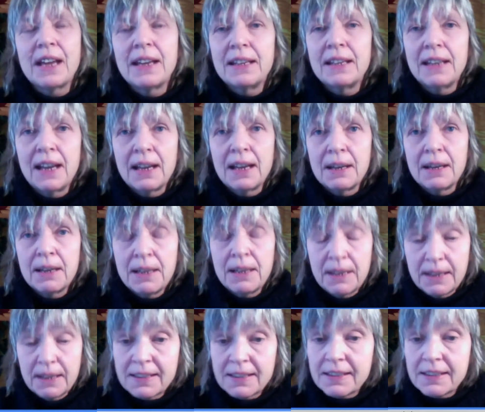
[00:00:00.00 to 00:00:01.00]

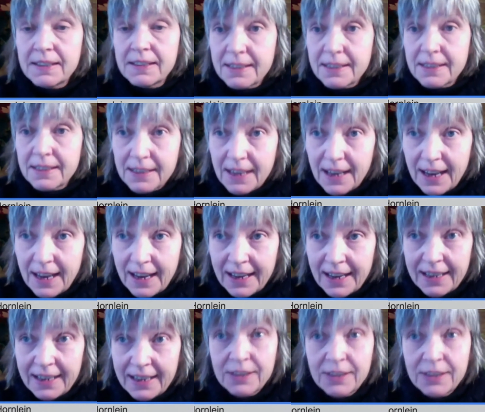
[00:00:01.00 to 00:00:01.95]
I try